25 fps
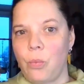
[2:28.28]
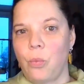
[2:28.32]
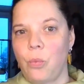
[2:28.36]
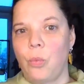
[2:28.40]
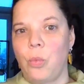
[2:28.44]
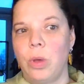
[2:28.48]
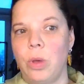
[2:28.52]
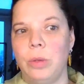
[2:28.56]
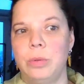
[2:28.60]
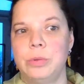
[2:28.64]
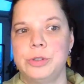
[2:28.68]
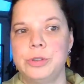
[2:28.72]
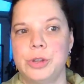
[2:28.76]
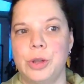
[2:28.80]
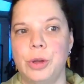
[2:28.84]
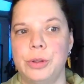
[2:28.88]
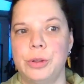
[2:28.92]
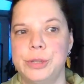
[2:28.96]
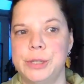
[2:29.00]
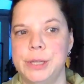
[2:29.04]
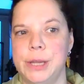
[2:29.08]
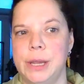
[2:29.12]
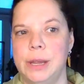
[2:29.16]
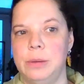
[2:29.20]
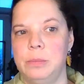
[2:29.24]
will
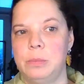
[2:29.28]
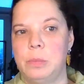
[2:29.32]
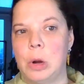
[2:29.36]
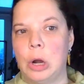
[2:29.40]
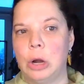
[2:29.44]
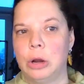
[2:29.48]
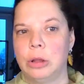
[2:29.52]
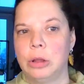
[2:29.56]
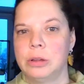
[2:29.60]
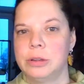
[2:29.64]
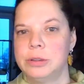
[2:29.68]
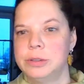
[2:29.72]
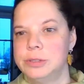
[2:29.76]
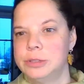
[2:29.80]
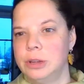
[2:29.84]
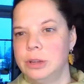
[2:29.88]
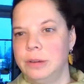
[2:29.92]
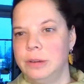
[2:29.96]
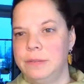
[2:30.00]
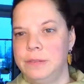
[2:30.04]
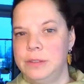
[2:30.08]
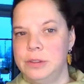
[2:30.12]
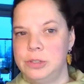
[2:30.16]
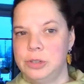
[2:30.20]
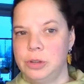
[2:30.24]
result in particles of the